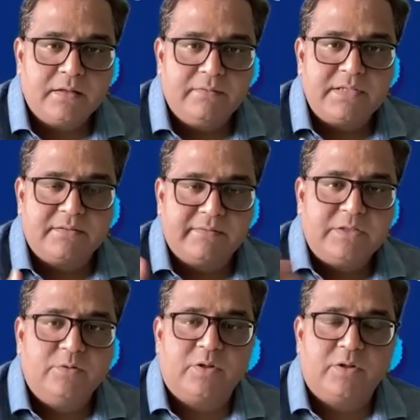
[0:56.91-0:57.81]
which is very
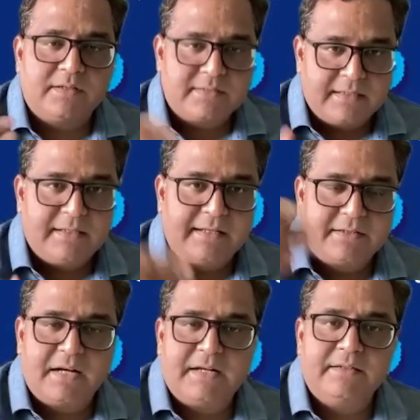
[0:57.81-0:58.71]
ubiquitous, and then
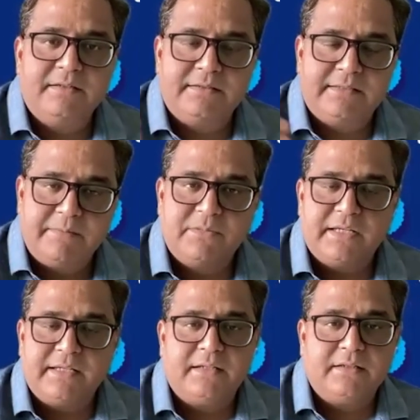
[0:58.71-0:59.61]
extended the same
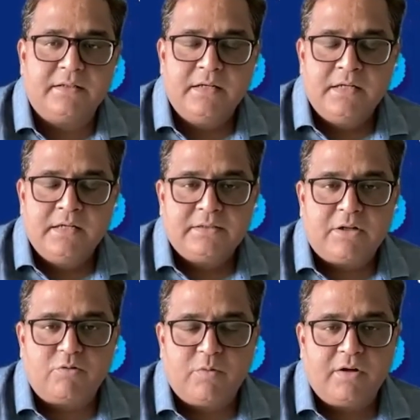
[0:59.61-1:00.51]
thing in
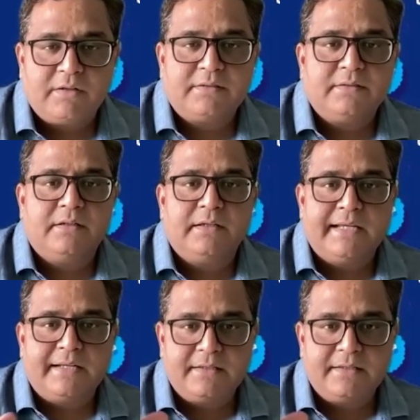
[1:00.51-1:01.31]
Soundbox. It